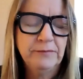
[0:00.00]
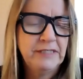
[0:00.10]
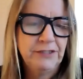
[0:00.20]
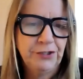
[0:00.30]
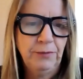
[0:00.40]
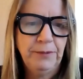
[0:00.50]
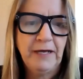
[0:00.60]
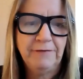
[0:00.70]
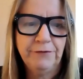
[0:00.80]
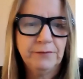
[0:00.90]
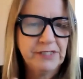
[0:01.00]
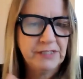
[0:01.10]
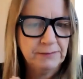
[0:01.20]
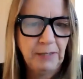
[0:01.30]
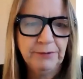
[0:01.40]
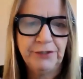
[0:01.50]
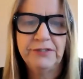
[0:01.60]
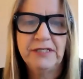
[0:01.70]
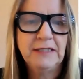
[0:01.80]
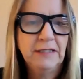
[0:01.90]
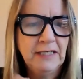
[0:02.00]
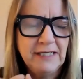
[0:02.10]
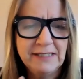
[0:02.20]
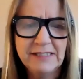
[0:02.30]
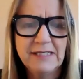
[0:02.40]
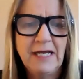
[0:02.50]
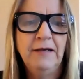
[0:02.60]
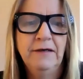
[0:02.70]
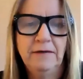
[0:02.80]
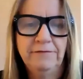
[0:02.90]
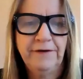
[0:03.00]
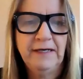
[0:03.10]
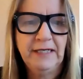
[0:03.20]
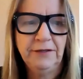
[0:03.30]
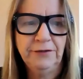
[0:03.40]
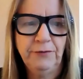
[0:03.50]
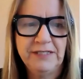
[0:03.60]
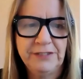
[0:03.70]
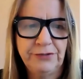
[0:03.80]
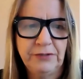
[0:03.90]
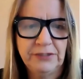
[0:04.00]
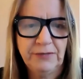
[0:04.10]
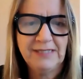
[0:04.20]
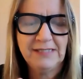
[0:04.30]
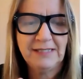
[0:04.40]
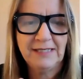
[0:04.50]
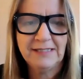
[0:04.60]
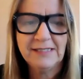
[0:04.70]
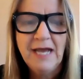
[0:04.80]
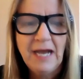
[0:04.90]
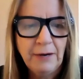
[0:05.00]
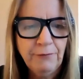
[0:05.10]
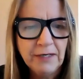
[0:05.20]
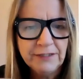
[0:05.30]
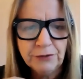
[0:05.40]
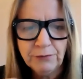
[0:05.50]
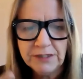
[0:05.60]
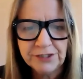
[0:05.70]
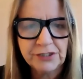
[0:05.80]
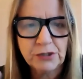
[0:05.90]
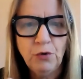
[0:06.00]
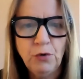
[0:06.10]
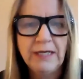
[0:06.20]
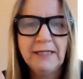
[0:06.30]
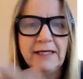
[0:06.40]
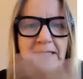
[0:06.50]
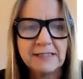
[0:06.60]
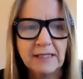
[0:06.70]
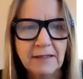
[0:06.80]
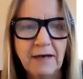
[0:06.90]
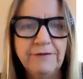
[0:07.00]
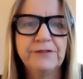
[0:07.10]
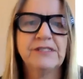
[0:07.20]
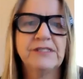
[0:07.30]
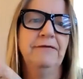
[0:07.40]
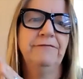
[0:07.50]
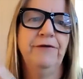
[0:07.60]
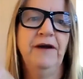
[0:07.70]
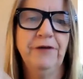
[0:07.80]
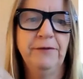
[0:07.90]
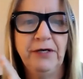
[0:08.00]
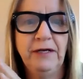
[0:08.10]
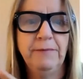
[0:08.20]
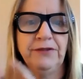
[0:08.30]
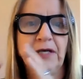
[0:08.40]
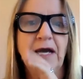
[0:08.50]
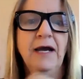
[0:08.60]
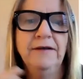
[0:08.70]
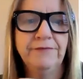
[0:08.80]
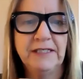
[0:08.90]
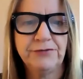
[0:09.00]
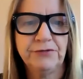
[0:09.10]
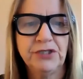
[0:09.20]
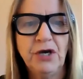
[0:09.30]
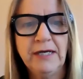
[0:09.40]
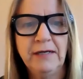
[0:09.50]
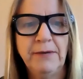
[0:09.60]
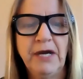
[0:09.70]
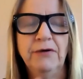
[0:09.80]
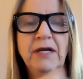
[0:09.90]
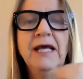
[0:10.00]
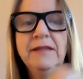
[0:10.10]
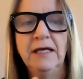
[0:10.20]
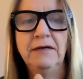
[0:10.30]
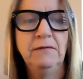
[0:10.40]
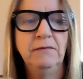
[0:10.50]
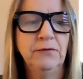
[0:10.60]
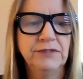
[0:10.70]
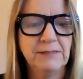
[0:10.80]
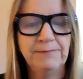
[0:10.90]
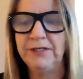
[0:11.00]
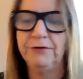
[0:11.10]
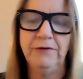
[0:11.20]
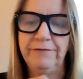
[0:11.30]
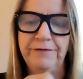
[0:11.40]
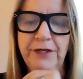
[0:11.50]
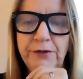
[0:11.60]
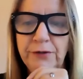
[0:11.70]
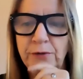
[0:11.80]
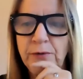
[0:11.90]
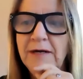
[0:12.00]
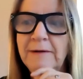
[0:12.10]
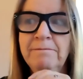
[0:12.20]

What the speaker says: digital platforms as public utilities, and finding other ways to address this. I wanted to run just quickly as a level set for everybody about the kind of things we're talking about, and then we'll dip into a few